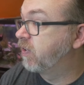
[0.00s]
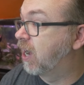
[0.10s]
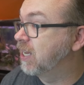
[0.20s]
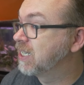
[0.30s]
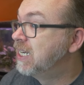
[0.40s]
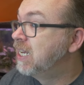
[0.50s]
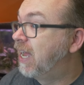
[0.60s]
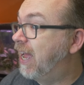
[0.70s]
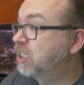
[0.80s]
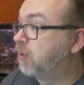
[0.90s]
We've got
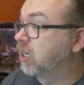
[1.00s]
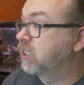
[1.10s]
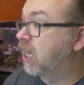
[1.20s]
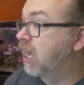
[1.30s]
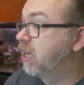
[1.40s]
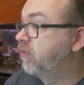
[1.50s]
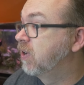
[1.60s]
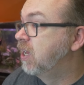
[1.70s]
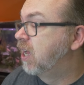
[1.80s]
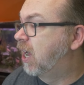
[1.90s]
Xbox Live
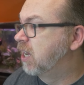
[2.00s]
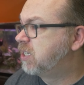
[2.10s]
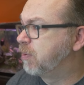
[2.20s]
uh,